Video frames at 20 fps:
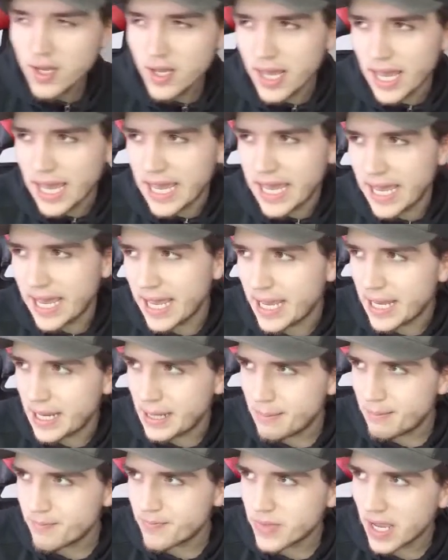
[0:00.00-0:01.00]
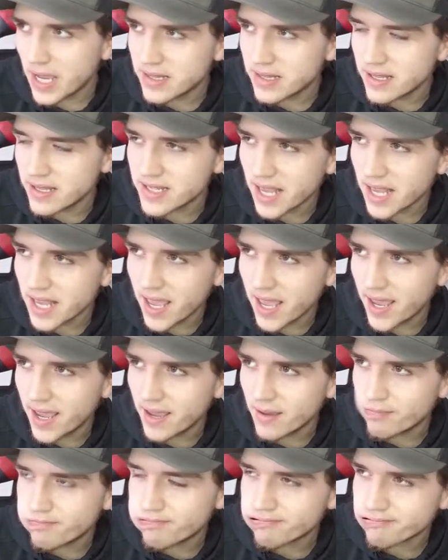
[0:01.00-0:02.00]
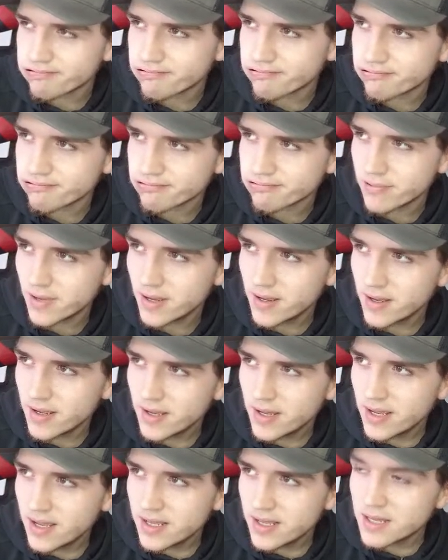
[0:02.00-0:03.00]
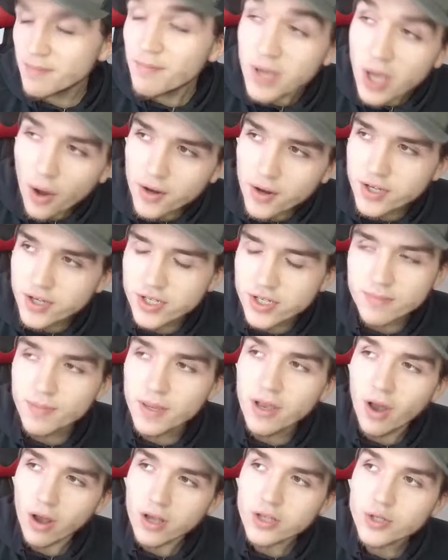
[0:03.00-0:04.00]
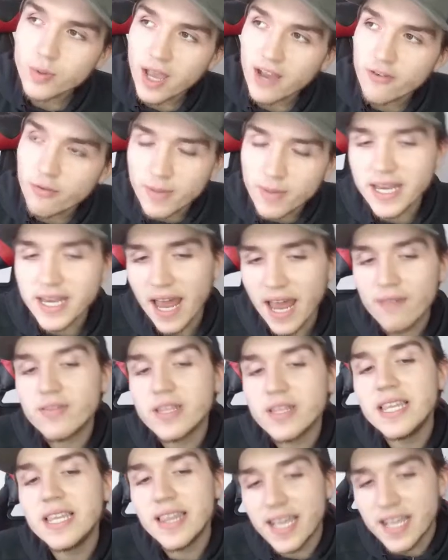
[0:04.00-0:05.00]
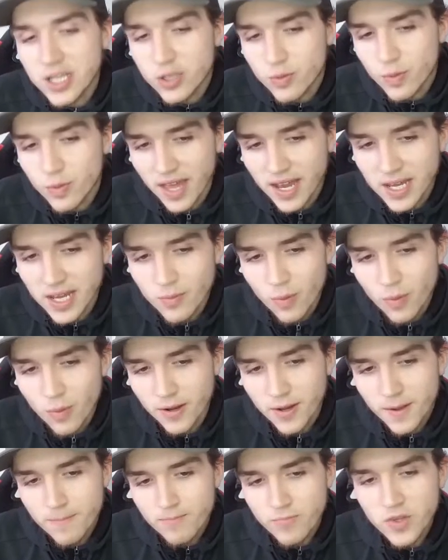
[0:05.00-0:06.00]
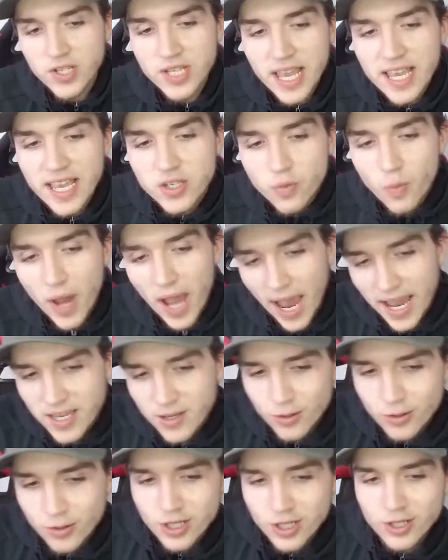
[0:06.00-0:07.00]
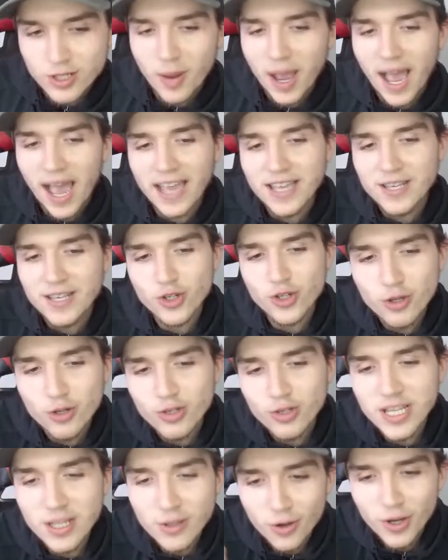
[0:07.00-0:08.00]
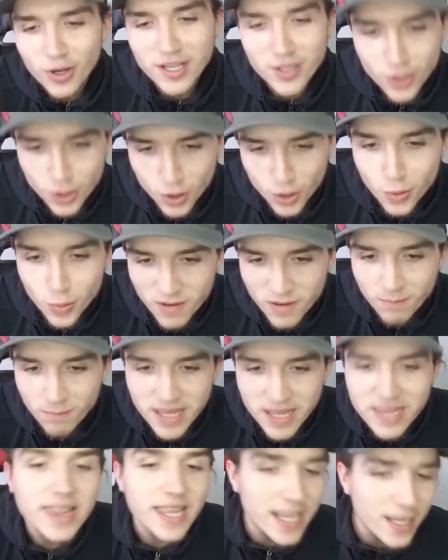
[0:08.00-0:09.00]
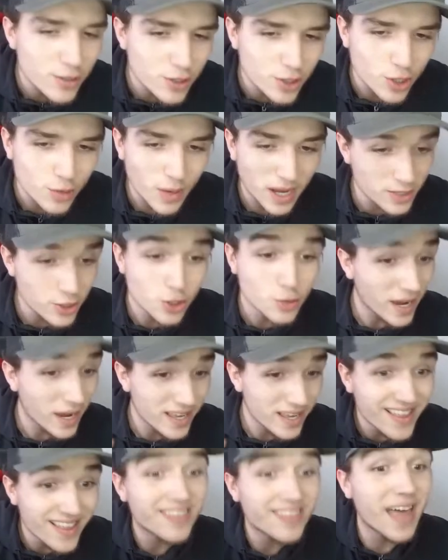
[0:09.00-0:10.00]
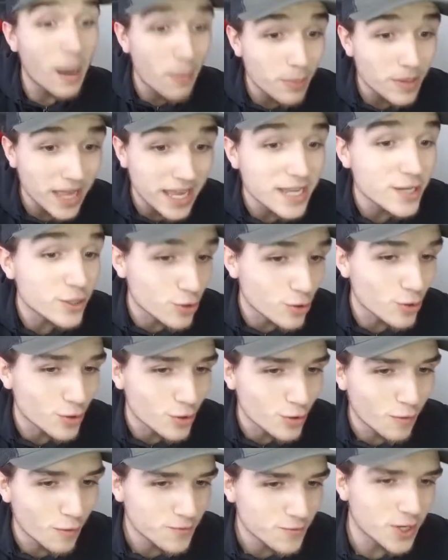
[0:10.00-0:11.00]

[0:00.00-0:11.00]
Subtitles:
There's a. To be honest, because we haven't been heavily linked with anyone. Because here's the way I usually do it. I just usually look into who we've been linked to and do I think that player is good enough.